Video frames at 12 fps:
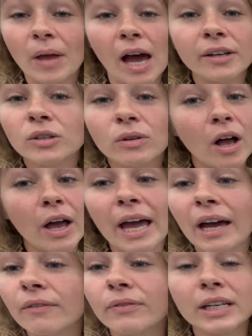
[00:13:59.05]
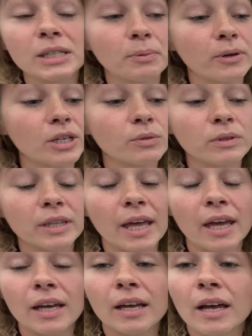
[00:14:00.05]
I do not have experience with
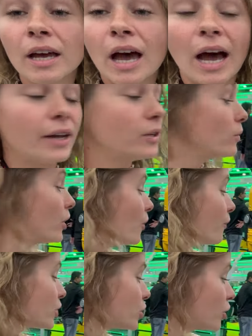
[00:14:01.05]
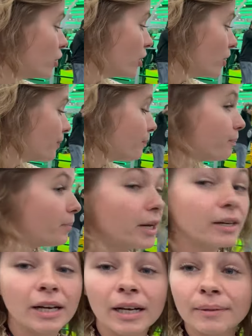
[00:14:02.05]
that. I don't know for sure,
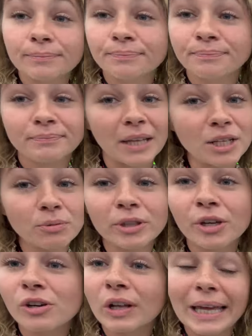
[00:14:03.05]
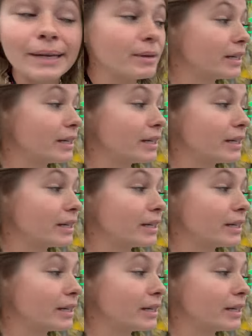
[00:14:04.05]
but um, that's what they're claiming,